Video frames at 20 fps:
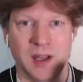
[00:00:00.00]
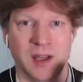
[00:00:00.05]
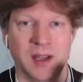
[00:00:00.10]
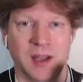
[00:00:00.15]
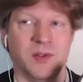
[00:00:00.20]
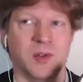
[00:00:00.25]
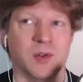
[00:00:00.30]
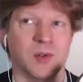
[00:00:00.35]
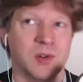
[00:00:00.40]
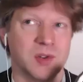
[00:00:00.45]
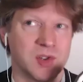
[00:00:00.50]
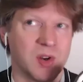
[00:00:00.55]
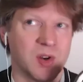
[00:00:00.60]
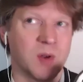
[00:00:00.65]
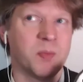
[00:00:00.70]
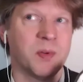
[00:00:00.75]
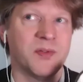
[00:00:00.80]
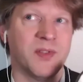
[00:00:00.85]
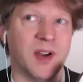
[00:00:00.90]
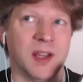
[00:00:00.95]
if you're a
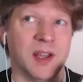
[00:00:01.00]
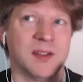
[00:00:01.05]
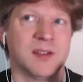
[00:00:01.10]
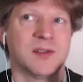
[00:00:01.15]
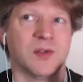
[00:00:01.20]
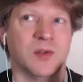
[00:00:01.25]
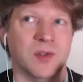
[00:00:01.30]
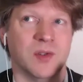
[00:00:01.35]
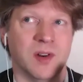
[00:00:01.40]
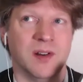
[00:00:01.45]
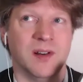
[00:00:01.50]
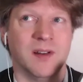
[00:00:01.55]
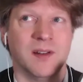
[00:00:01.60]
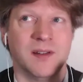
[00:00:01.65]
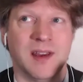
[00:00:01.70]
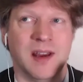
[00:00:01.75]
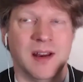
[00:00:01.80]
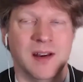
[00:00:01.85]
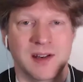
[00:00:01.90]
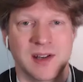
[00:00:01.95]
Shopify store
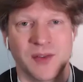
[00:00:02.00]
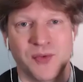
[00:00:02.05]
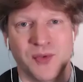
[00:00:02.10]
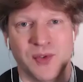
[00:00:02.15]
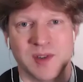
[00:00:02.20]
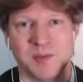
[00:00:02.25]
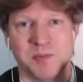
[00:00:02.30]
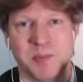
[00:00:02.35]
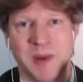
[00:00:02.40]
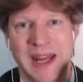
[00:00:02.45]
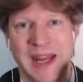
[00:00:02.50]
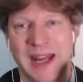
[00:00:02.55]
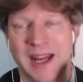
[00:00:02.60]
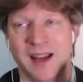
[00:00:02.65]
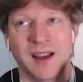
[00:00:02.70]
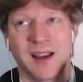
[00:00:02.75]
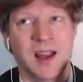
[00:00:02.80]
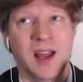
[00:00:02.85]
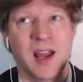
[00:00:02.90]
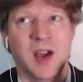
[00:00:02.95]
owner. The only difference
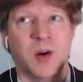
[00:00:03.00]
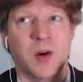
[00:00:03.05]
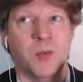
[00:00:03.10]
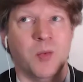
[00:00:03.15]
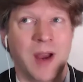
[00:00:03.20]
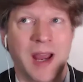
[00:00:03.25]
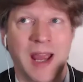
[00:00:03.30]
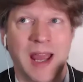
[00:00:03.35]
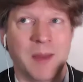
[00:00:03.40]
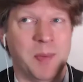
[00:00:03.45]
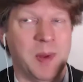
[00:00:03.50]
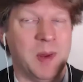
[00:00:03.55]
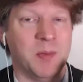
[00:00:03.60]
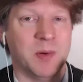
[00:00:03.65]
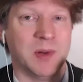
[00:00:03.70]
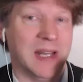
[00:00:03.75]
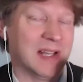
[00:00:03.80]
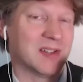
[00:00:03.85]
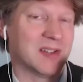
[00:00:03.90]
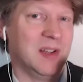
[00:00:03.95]
being where
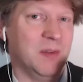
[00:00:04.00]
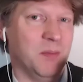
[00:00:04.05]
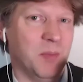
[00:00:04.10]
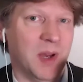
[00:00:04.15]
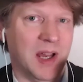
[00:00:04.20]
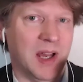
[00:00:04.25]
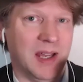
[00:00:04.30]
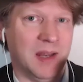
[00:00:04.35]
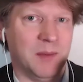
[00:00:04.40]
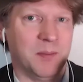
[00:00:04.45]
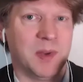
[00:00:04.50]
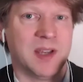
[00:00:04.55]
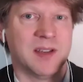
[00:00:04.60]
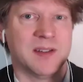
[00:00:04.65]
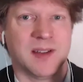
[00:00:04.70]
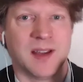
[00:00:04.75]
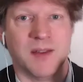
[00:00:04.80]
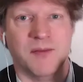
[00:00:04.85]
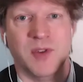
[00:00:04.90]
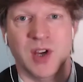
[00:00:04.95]
people actually buy,
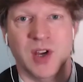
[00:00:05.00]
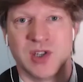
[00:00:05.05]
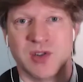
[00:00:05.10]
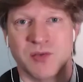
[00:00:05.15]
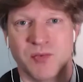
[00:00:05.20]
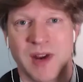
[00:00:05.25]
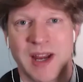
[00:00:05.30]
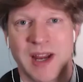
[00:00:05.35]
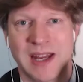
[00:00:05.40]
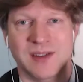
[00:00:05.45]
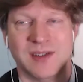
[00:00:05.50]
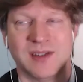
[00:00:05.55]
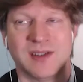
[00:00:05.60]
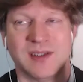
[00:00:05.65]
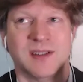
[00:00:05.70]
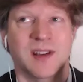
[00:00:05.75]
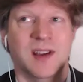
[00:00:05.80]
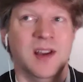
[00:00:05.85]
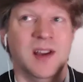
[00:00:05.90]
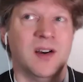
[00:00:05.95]
because the conversion
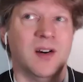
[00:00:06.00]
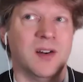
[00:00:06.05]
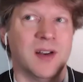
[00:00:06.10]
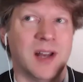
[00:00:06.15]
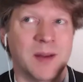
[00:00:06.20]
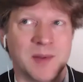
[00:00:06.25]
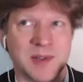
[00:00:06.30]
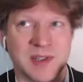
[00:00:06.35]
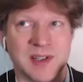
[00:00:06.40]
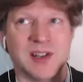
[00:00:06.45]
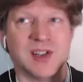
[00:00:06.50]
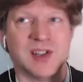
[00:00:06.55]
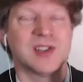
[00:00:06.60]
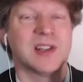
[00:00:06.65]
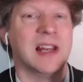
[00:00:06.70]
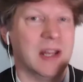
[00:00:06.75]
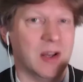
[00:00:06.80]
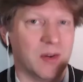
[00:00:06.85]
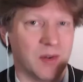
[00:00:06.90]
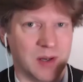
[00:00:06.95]
rates on Amazon are
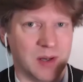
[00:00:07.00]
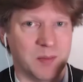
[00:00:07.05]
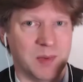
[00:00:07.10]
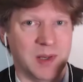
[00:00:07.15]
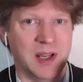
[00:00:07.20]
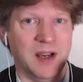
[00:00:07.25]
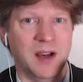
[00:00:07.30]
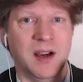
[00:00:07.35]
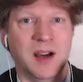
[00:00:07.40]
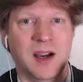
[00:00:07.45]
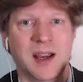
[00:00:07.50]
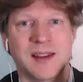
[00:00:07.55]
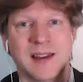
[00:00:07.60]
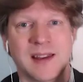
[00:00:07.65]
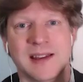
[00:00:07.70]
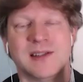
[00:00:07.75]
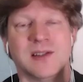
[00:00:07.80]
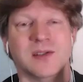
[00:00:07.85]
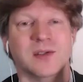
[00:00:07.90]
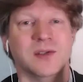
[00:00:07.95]
still incredibly high.
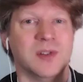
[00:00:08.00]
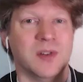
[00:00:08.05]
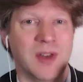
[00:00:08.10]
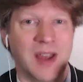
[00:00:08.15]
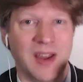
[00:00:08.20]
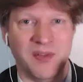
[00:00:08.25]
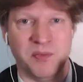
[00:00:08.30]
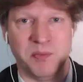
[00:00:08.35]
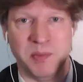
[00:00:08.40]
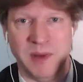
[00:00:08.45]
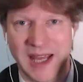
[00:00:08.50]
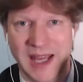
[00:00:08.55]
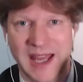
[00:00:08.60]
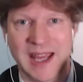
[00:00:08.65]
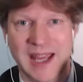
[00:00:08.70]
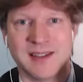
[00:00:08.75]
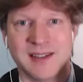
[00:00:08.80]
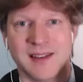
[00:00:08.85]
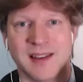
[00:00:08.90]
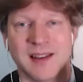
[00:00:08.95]
They still do
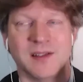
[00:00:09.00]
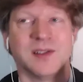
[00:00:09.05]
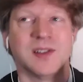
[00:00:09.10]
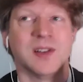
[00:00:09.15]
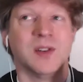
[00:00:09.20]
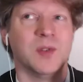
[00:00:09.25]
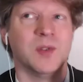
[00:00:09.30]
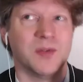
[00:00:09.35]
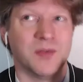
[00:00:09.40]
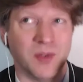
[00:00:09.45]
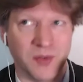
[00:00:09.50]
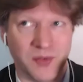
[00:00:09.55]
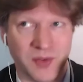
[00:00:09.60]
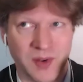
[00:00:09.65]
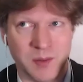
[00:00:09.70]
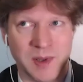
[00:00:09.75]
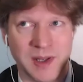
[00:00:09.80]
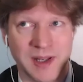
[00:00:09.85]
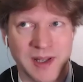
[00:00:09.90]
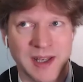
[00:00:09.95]
FBA, so they'll deal with
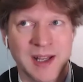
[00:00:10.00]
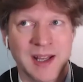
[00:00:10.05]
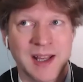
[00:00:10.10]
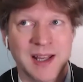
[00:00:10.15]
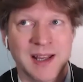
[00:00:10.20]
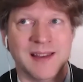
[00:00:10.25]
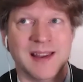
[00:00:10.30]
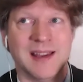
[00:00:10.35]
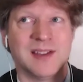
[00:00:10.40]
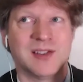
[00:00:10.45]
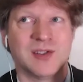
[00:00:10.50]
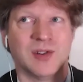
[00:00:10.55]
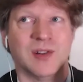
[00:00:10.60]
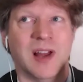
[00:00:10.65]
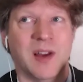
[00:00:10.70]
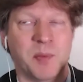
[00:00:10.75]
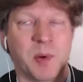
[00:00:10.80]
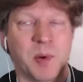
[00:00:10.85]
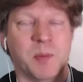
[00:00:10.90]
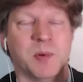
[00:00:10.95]
fulfillment. They
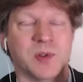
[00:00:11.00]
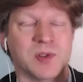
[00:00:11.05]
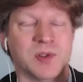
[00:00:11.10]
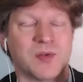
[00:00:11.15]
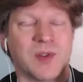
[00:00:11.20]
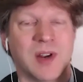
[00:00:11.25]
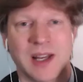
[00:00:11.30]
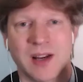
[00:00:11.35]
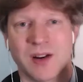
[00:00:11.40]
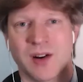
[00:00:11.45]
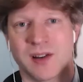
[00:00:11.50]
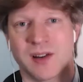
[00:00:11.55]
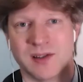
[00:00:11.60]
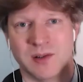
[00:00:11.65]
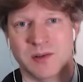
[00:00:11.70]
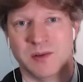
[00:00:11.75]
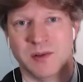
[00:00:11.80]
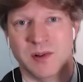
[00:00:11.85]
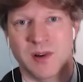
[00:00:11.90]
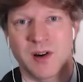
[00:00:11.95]
still have people's credit
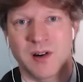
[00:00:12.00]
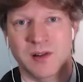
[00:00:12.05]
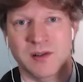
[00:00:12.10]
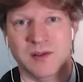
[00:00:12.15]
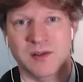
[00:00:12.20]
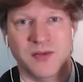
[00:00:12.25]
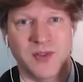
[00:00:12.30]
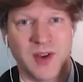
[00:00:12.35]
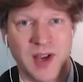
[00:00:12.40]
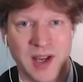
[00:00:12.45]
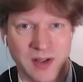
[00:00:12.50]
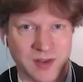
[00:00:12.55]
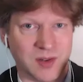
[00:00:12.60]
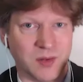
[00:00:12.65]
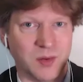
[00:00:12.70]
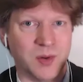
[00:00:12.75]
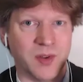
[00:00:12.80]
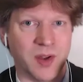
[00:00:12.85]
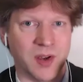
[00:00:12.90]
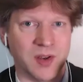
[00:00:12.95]
cards on file.
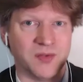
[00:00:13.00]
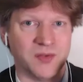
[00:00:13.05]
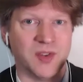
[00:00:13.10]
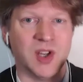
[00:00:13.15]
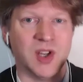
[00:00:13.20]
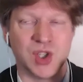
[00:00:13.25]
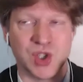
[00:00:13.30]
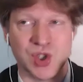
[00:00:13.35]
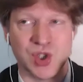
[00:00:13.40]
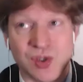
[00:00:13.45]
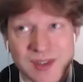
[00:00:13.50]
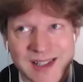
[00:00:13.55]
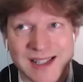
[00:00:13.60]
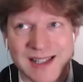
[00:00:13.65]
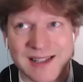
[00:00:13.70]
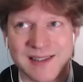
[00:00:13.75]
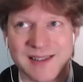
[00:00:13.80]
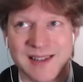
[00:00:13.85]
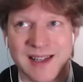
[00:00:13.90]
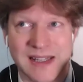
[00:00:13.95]
So all those virtues
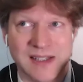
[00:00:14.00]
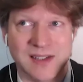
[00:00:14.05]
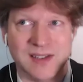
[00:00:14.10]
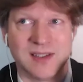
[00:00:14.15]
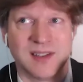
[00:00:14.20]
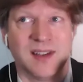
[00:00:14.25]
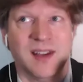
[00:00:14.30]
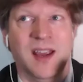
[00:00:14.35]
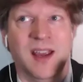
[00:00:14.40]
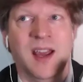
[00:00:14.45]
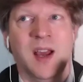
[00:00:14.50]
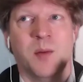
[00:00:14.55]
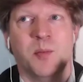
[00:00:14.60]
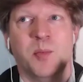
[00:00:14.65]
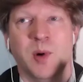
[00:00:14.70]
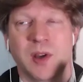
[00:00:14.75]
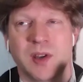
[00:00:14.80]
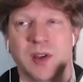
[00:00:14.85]
still exist, but